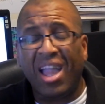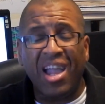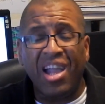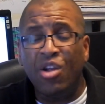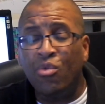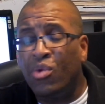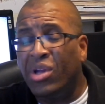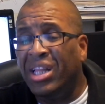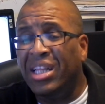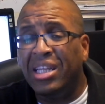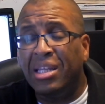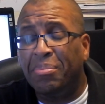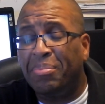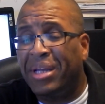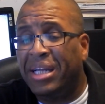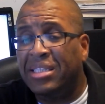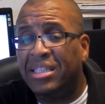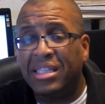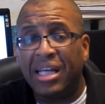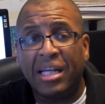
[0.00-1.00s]
It really
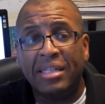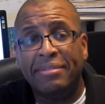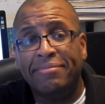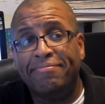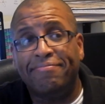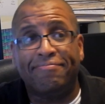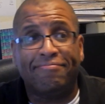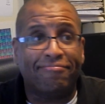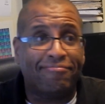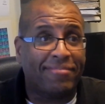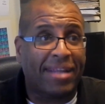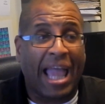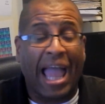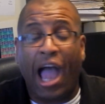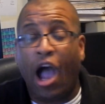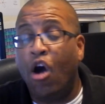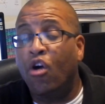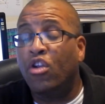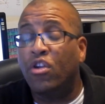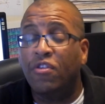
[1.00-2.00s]
depends on
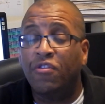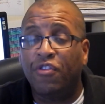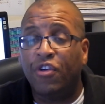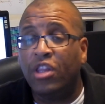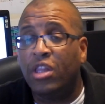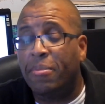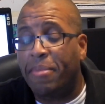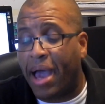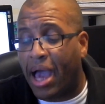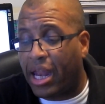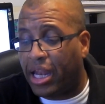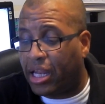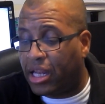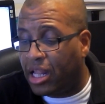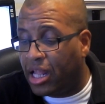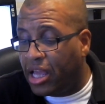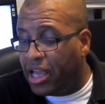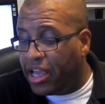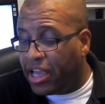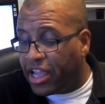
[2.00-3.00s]
how you feel about it.
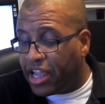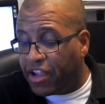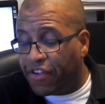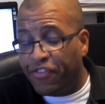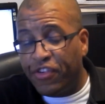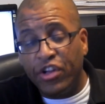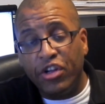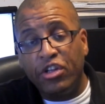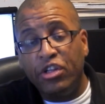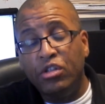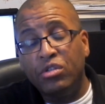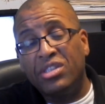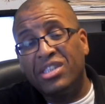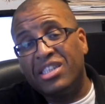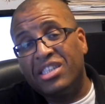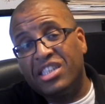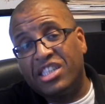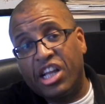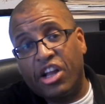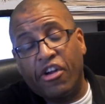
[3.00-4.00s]
If you're
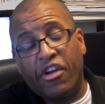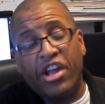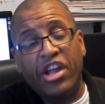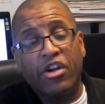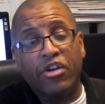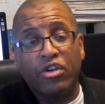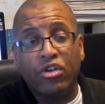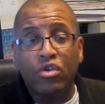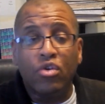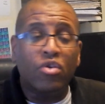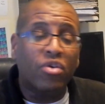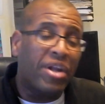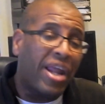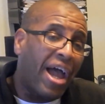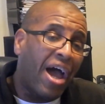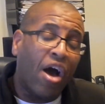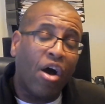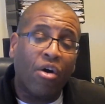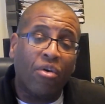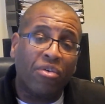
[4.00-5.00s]
using Siri or Google
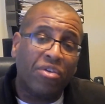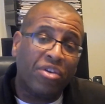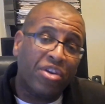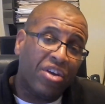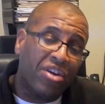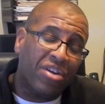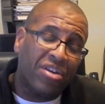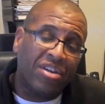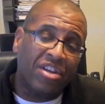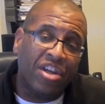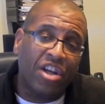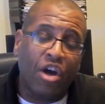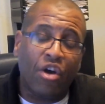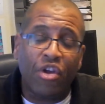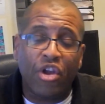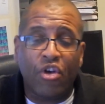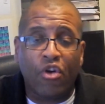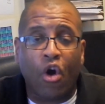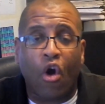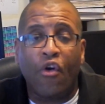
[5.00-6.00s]
Now,
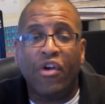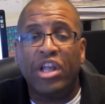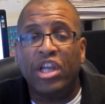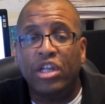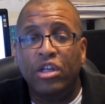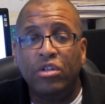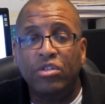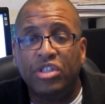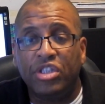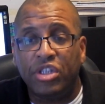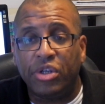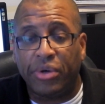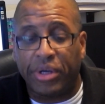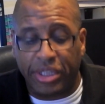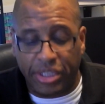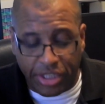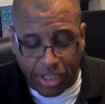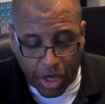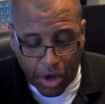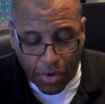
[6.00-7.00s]
you're already used to
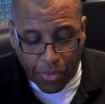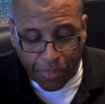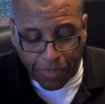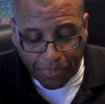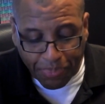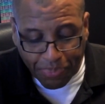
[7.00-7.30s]
it. So,